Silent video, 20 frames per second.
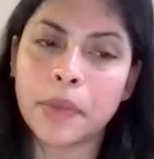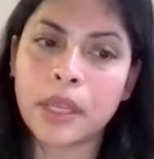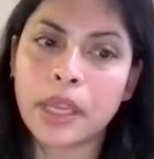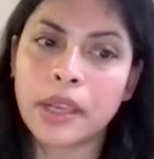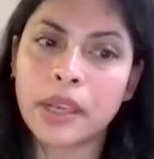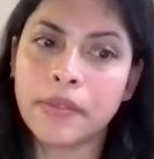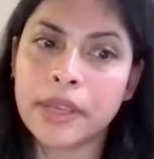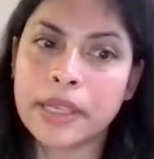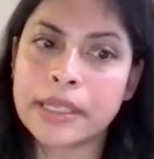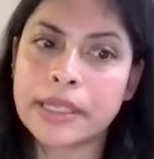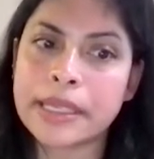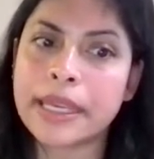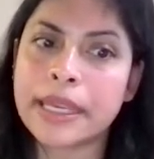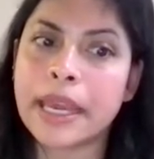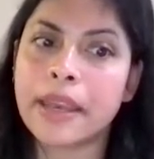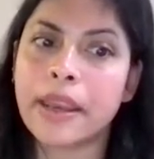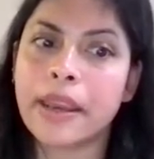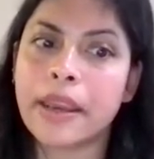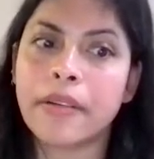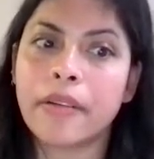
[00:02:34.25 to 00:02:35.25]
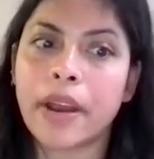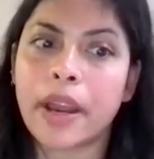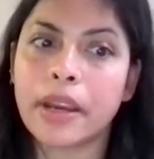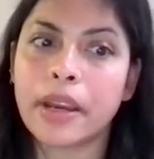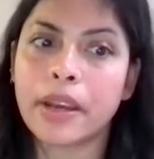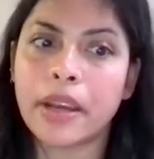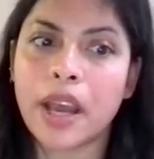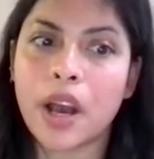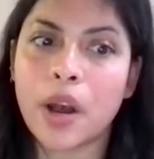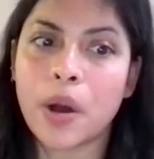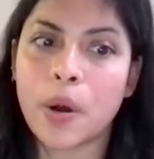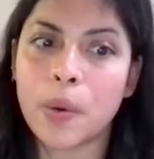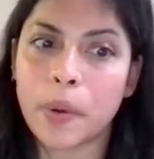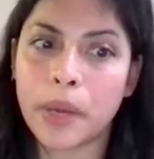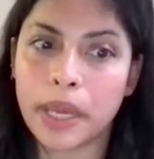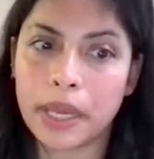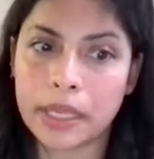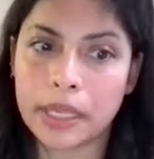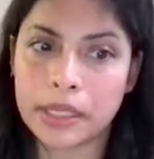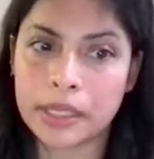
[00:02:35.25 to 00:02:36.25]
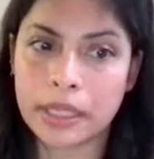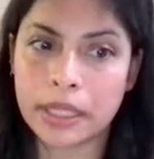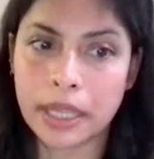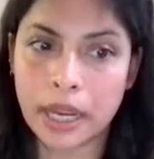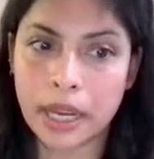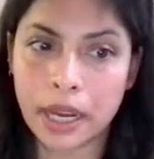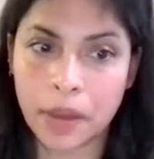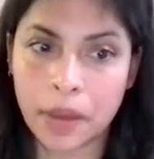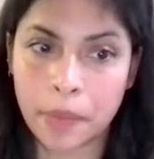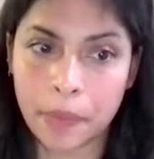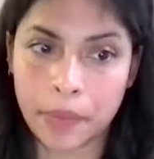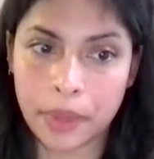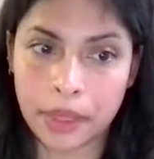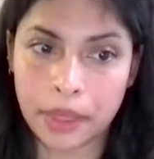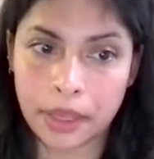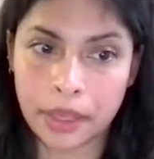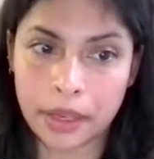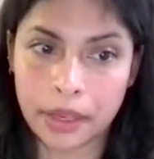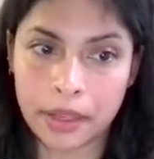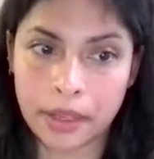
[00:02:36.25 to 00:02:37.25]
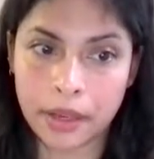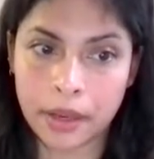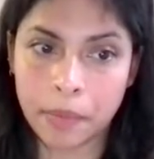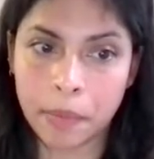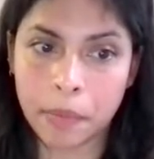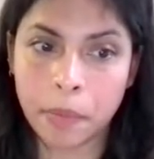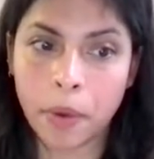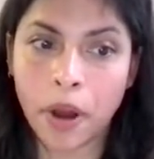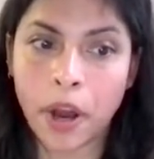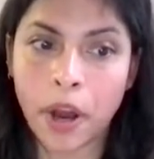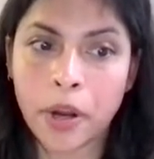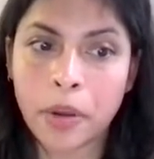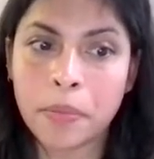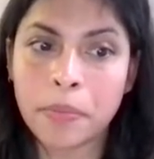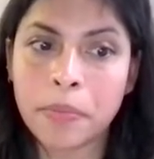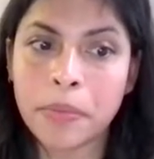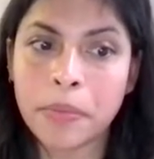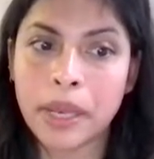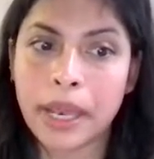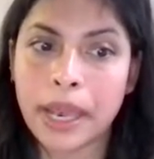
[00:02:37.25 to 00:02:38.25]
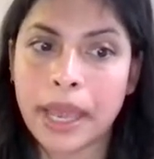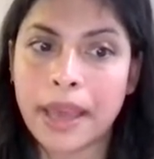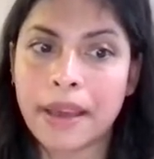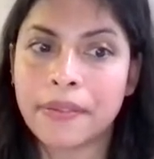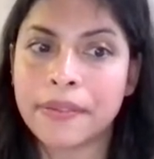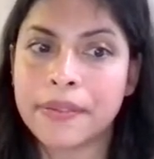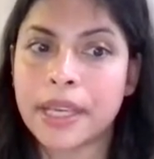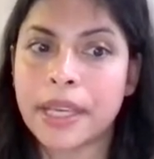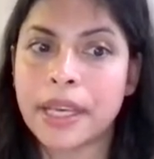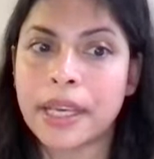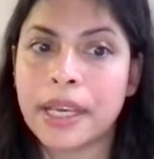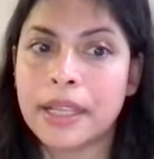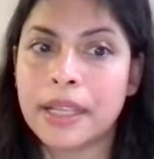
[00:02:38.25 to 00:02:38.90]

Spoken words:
investigating right now is the bottom left.